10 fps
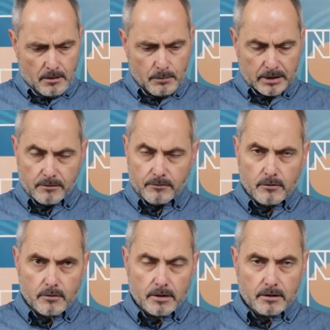But if you
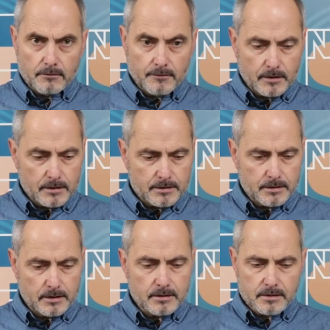look at the fungus
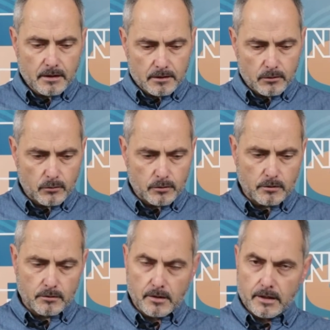inside the wood,
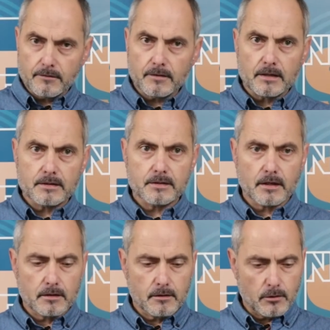on the left-hand
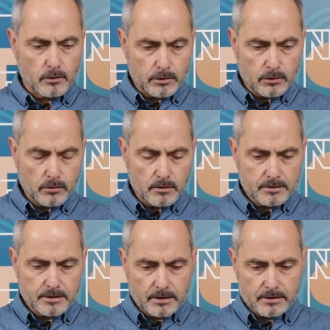side, the longitudinal
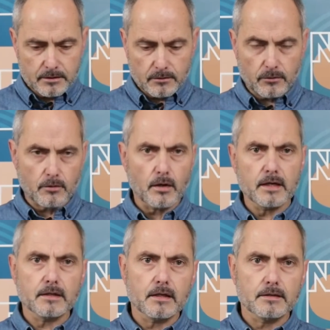section, on the
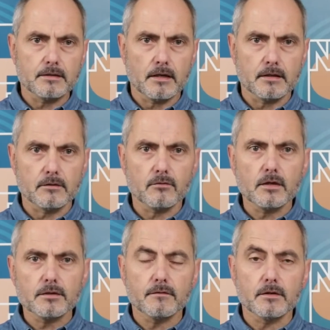right-hand side, the
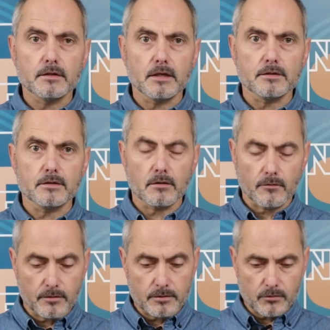transverse section
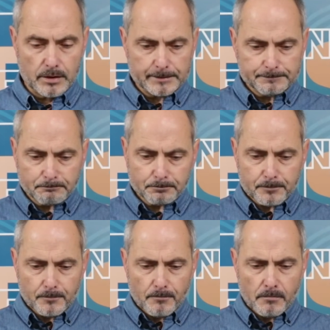of the tree,
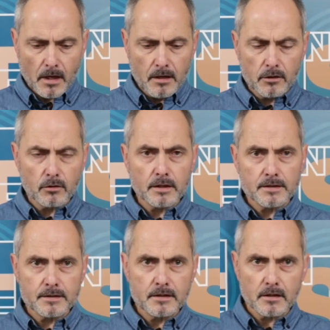you can
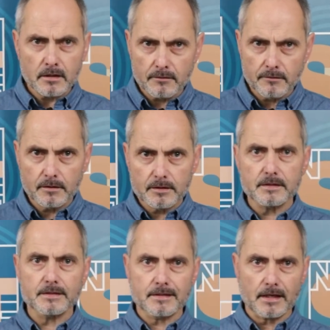see that the fungus
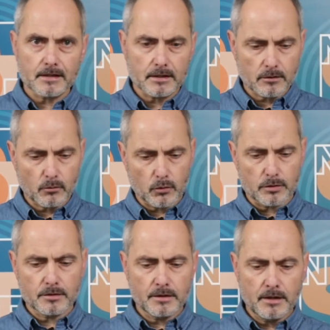is staining the wood.